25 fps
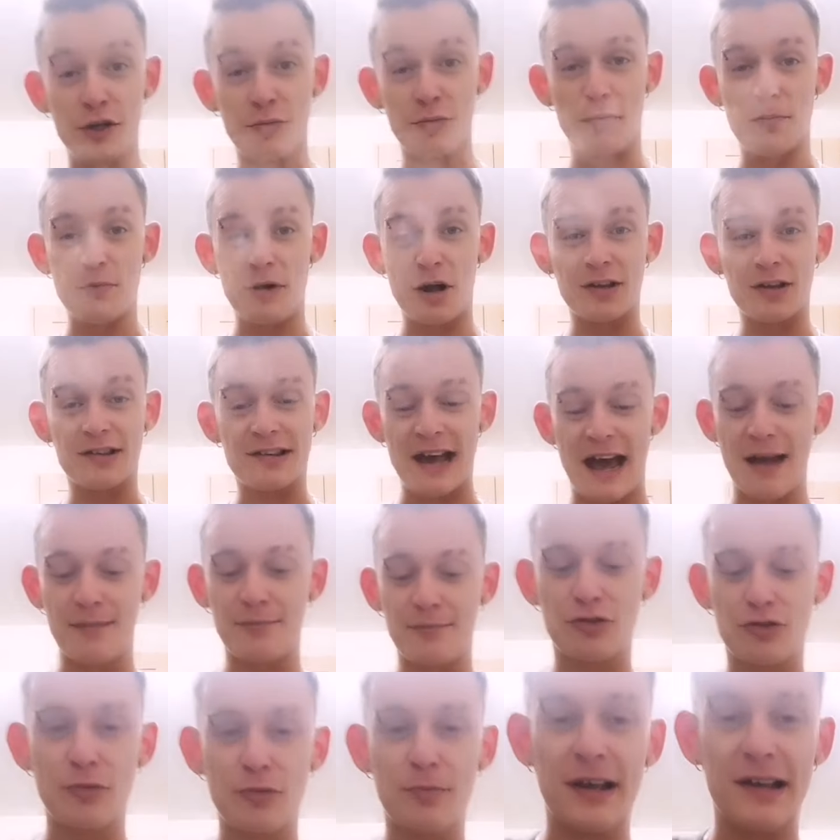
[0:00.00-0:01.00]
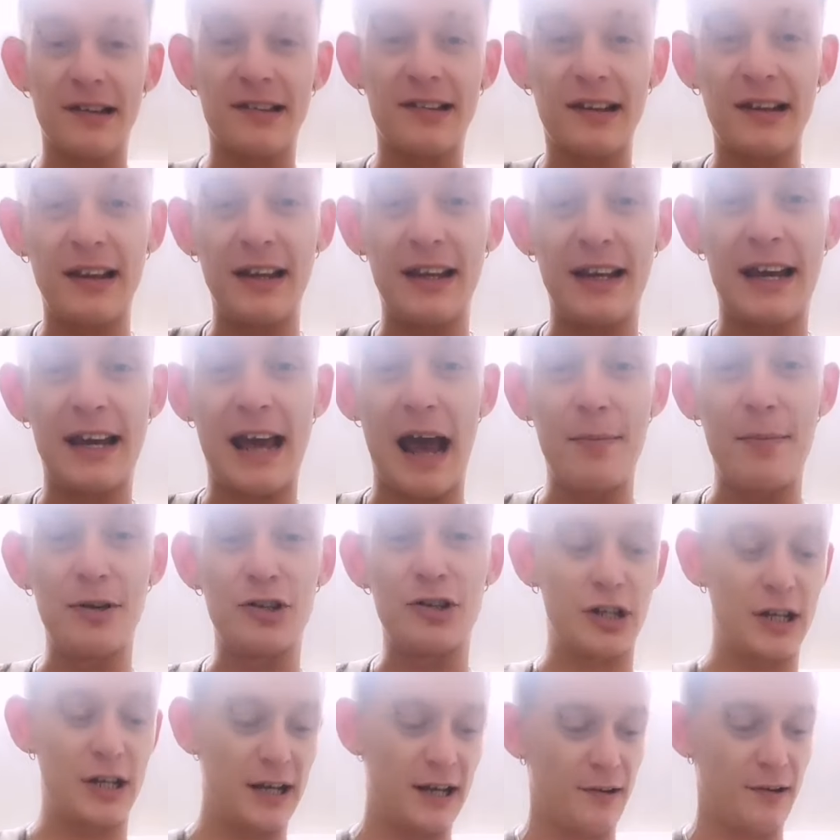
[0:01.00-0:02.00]
I'm going to show you one more time. So
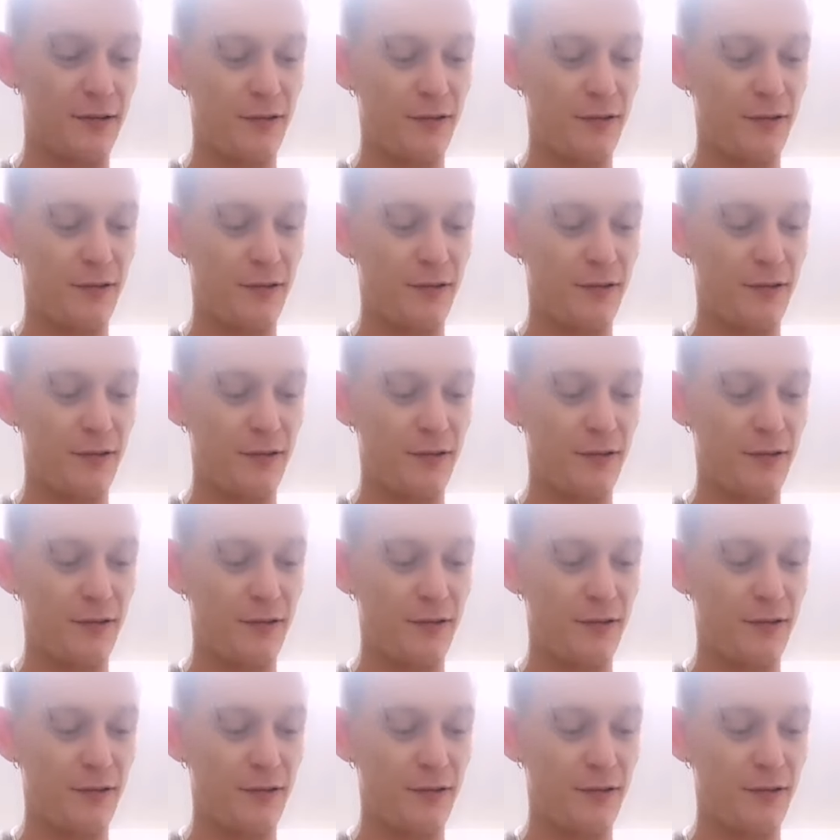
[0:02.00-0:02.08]
basically, your